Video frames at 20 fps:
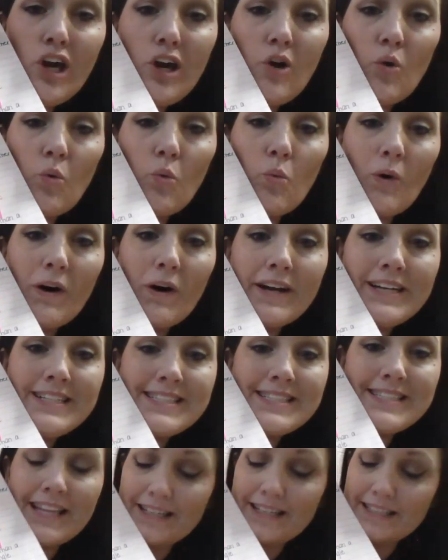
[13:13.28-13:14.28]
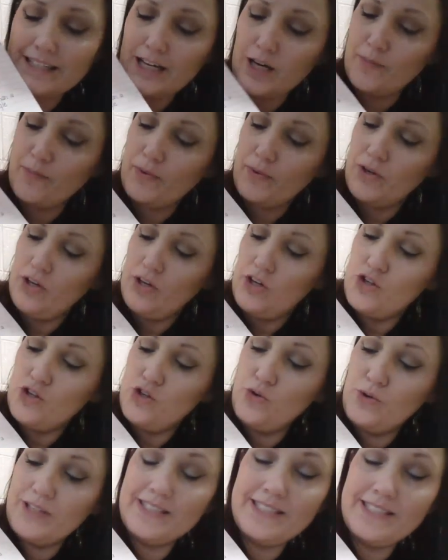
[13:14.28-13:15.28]
Oh, one is lined up.
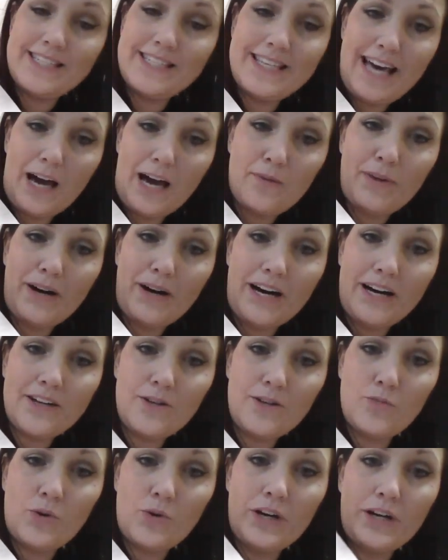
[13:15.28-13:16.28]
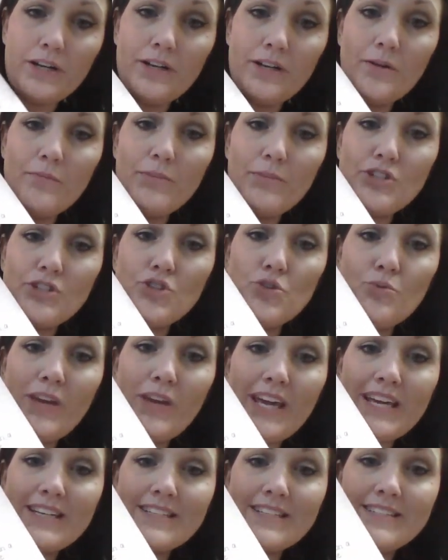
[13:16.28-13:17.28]
You can see that bottom one, but you
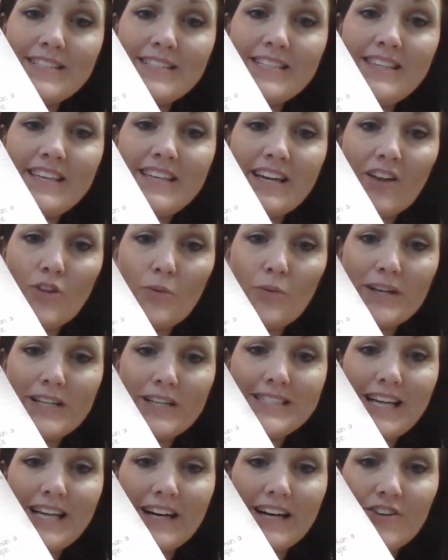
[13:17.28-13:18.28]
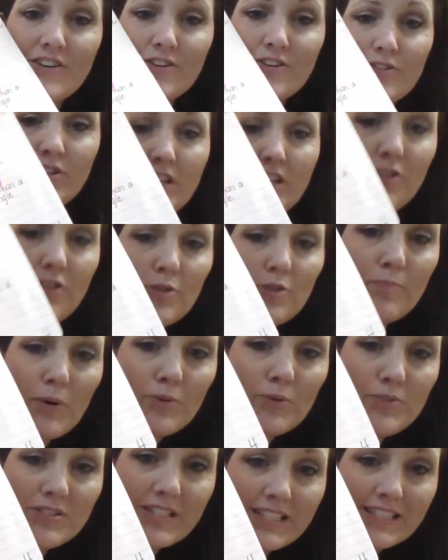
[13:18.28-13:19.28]
can't see the other one. It's underneath the
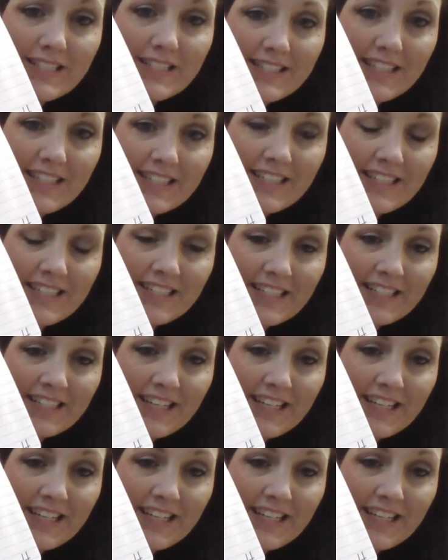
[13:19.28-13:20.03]
Post-it, see?